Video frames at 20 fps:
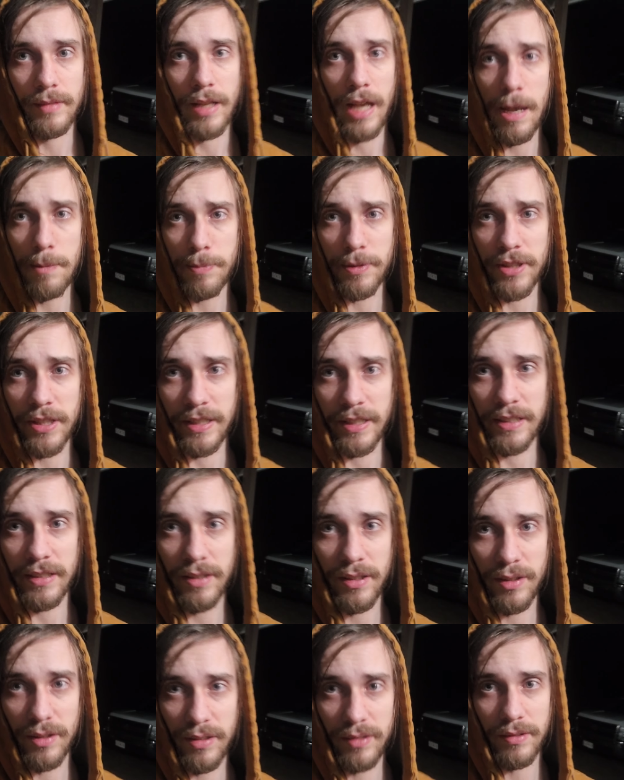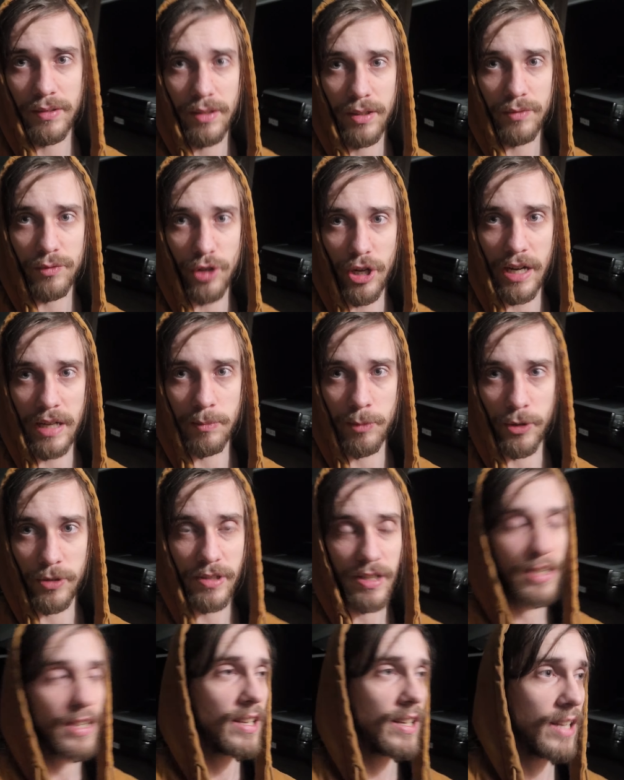empathy for
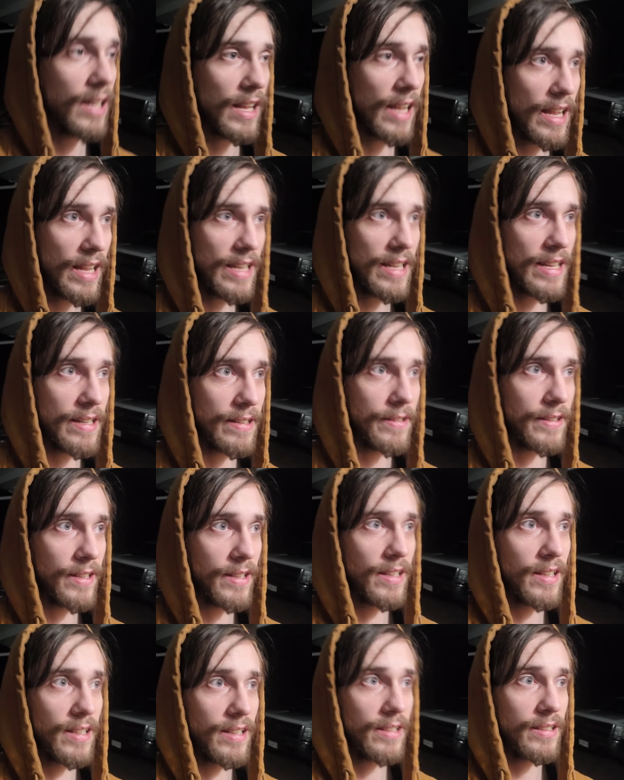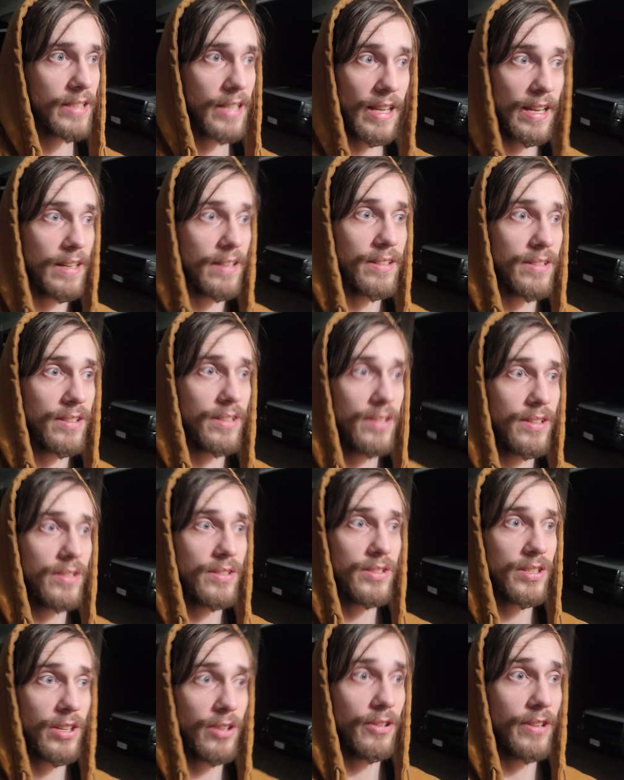animals. And yeah,
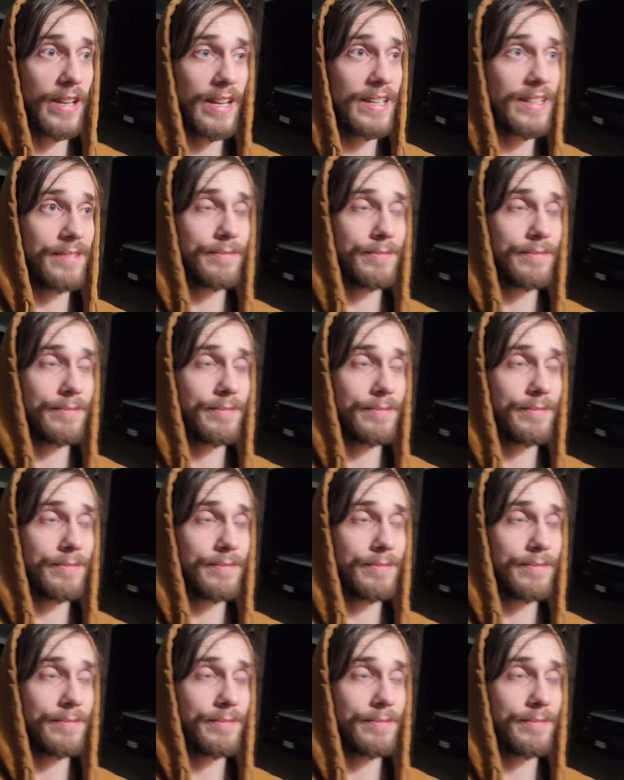so